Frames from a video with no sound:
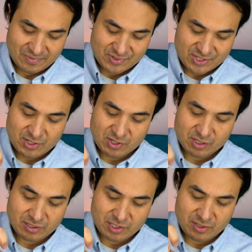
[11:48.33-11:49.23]
So you
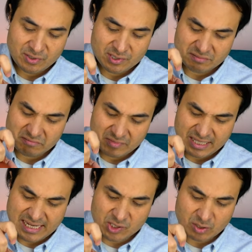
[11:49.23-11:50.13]
can use
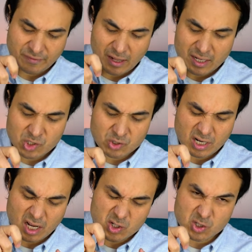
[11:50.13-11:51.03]
these sort of
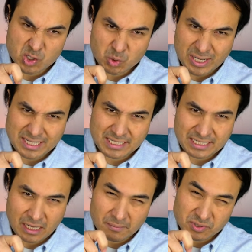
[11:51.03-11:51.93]
100,
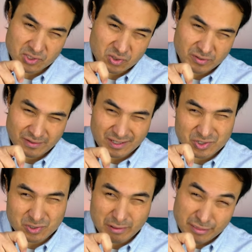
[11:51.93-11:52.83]
120, up to sort of
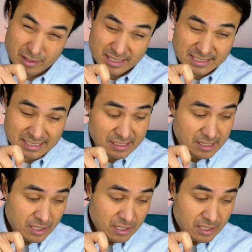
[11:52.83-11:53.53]
130.